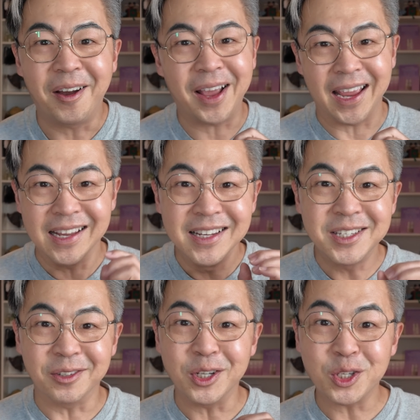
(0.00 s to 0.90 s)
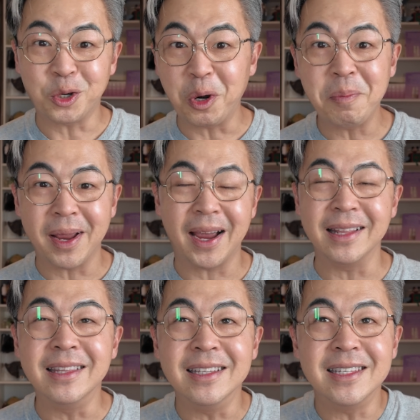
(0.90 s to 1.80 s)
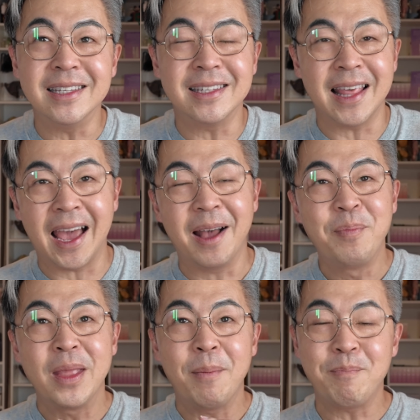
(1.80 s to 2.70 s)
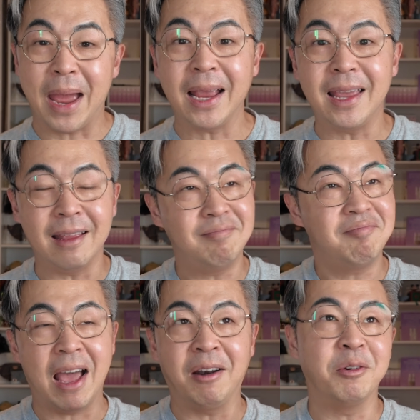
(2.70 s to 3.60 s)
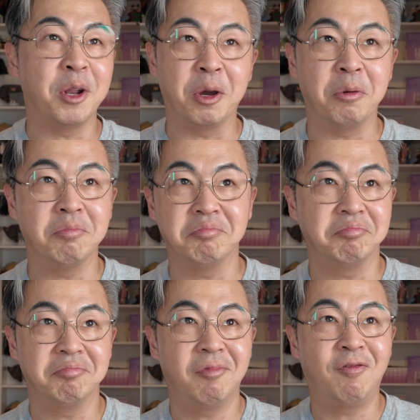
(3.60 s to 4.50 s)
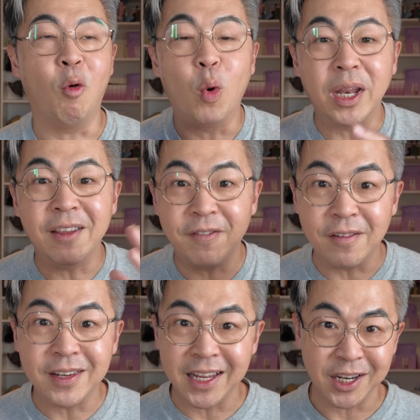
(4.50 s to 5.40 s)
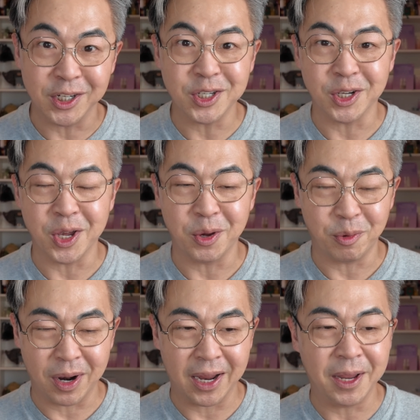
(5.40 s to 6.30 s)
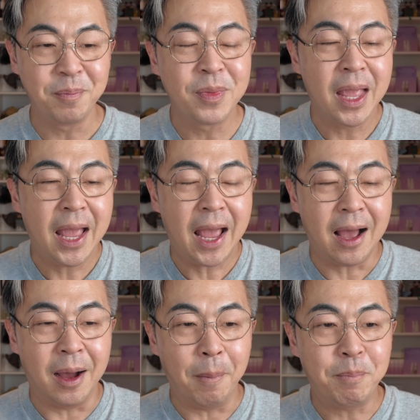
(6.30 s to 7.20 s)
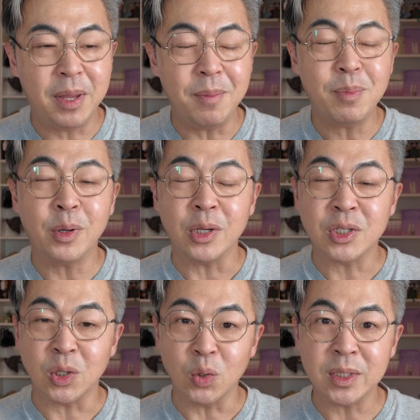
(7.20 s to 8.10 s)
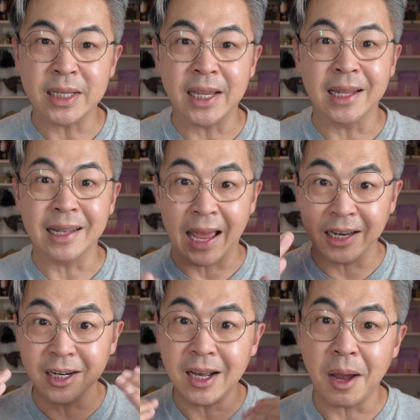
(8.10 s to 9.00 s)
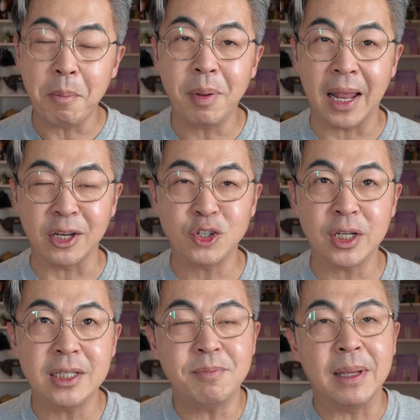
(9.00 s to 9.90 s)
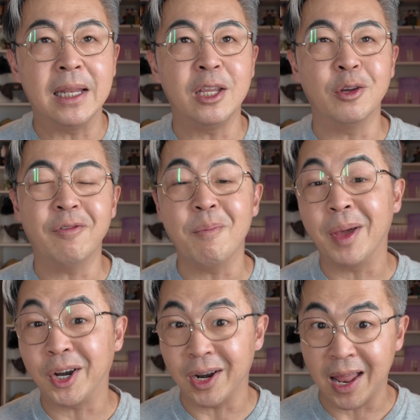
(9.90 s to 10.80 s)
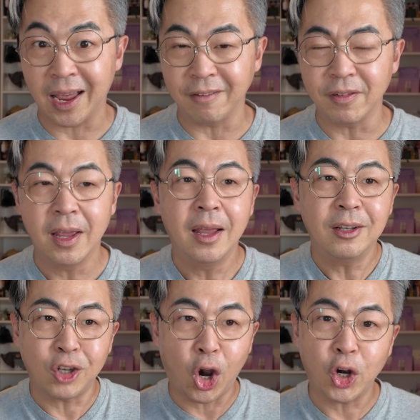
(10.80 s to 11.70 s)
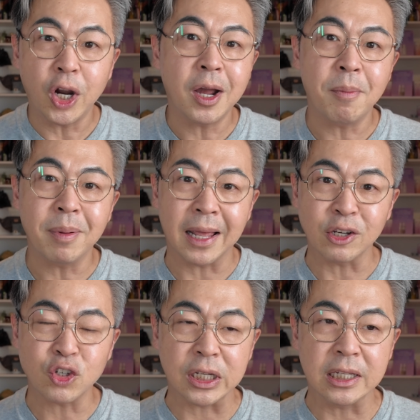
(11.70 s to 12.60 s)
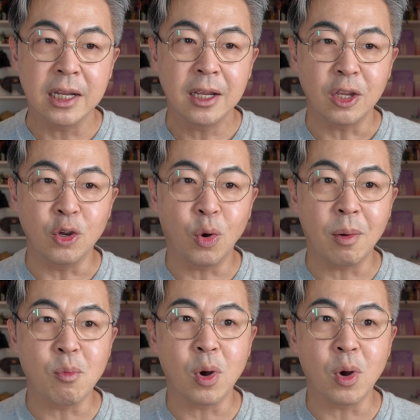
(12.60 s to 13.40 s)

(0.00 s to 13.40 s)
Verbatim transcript: Okay, so the story behind this is that back in I don't know 40, 50 years ago, right? Uh, people associate lighter complexions, meaning you have a better life. Darker complexion, you are